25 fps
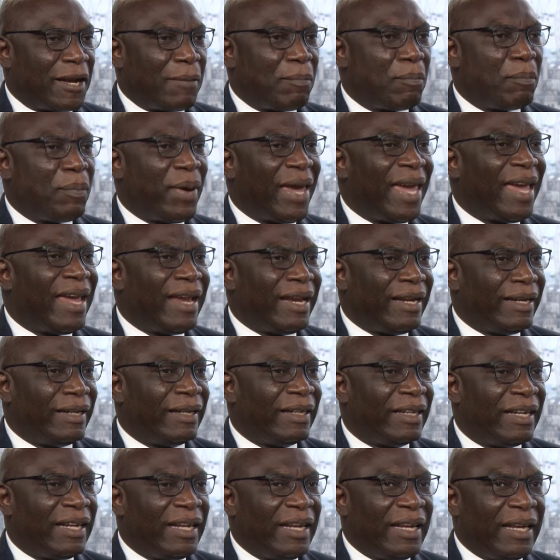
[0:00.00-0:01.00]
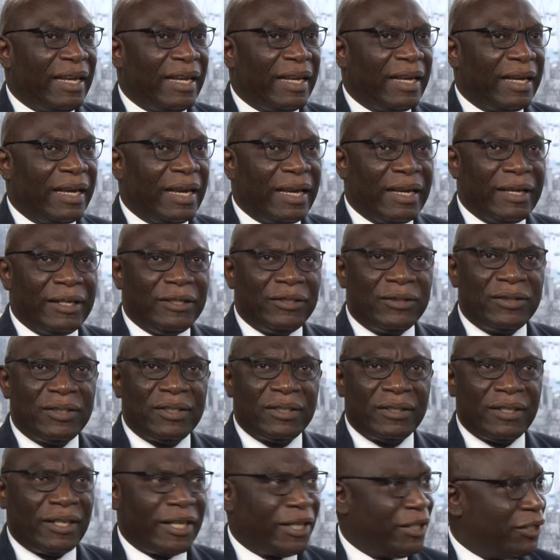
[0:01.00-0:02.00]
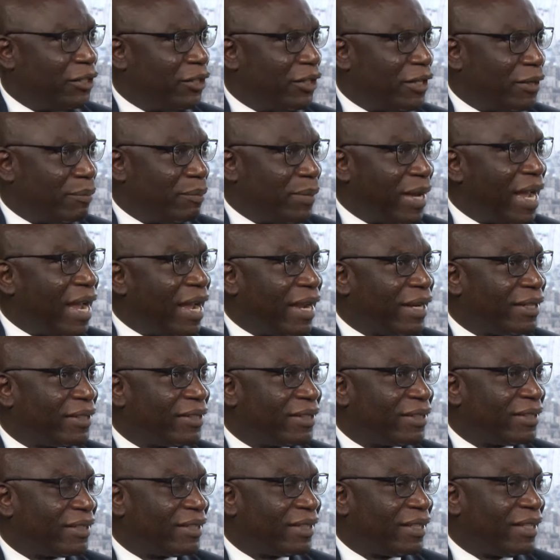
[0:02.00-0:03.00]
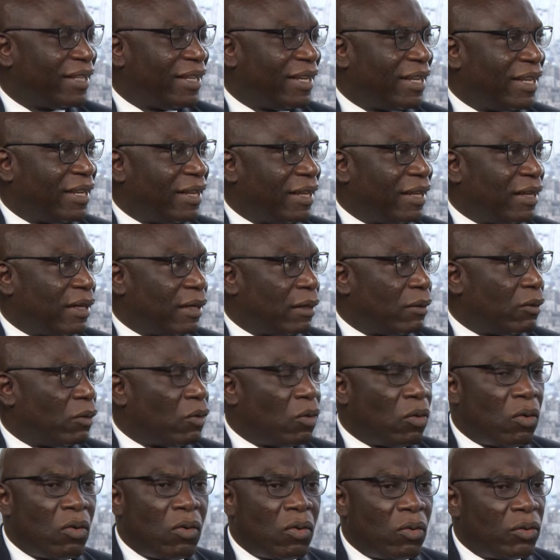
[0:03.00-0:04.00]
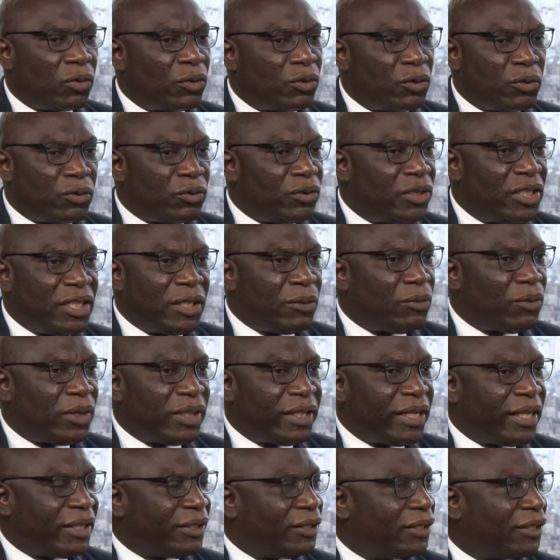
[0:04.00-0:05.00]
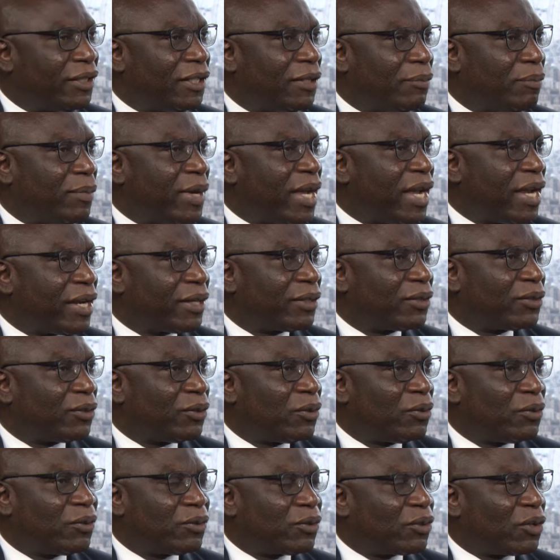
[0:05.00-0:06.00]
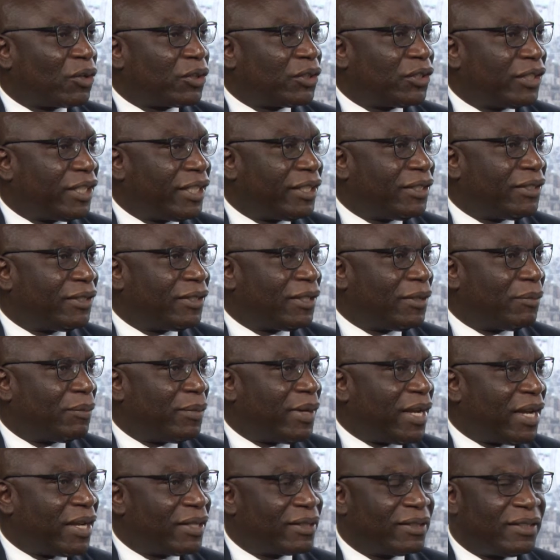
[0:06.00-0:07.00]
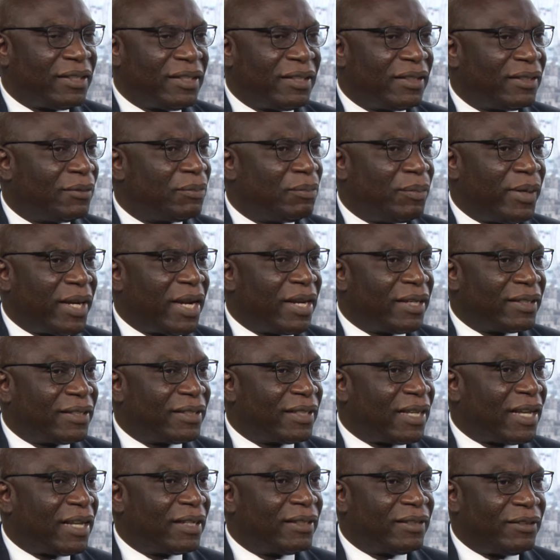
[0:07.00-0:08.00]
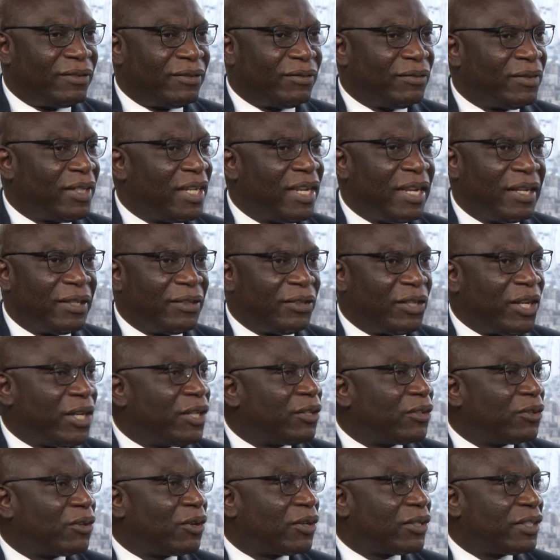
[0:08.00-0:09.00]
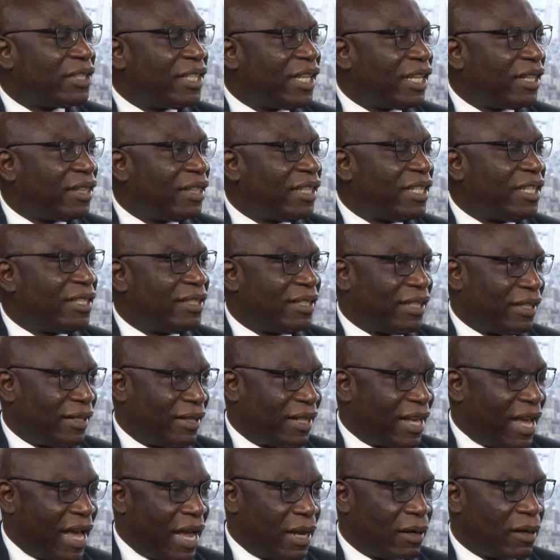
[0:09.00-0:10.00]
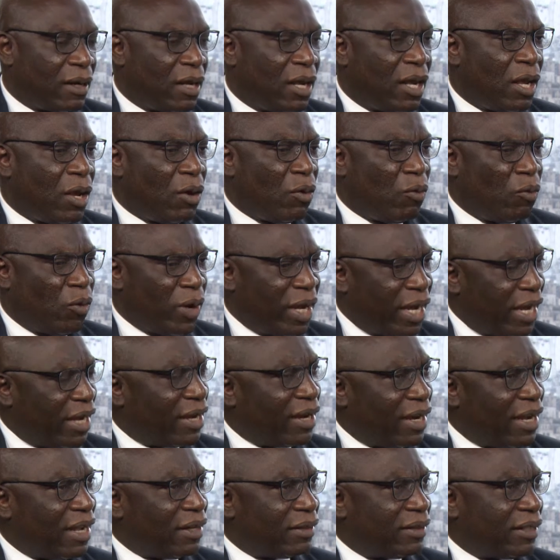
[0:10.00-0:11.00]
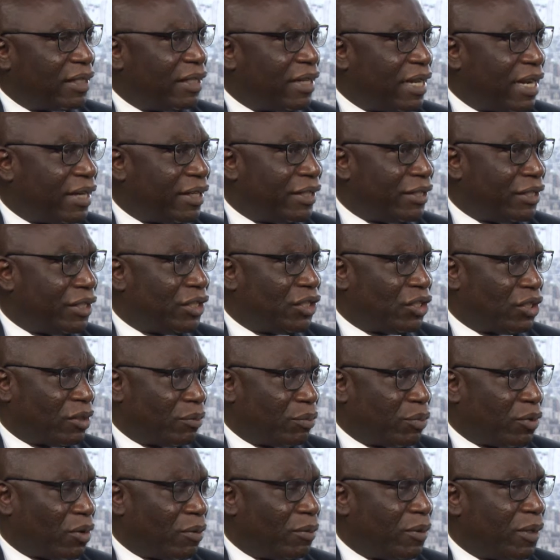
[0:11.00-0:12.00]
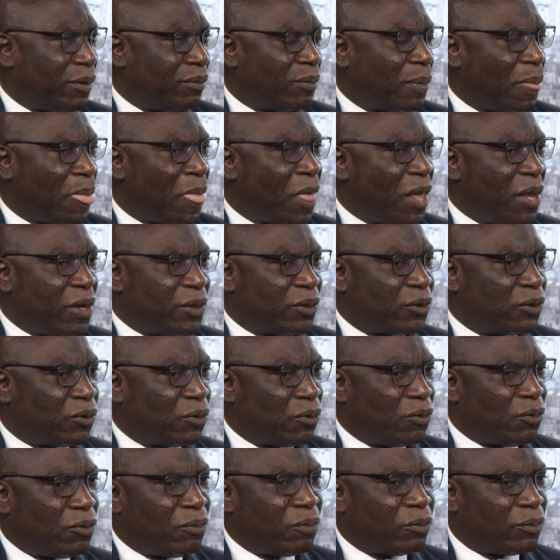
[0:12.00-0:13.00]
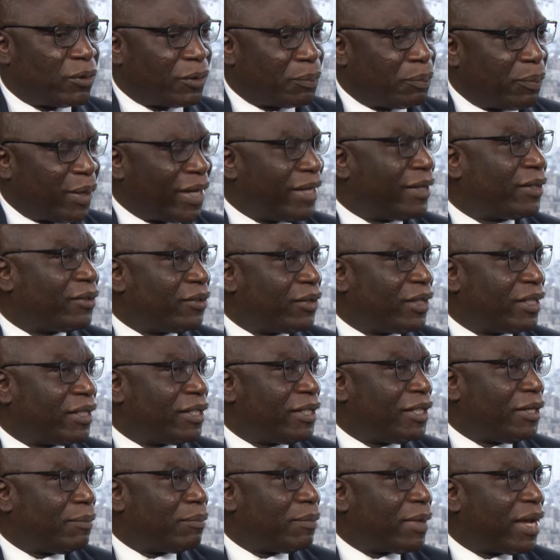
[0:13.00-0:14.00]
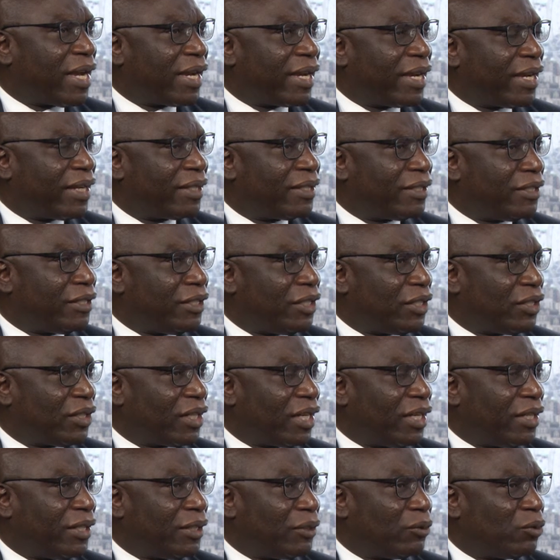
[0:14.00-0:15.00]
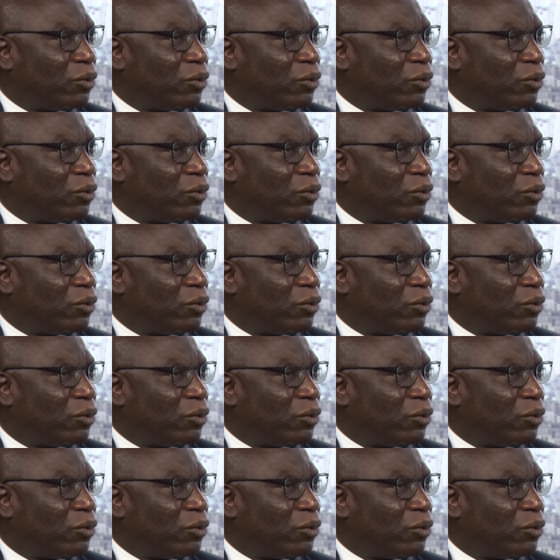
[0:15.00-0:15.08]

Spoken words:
campaign against Nigerian banks. Oh, don't deal with Nigerian banks. Don't touch Nigerian banks. These banks are dangerous. They're this and that. We encountered that initial problem. So penetrating the market initially in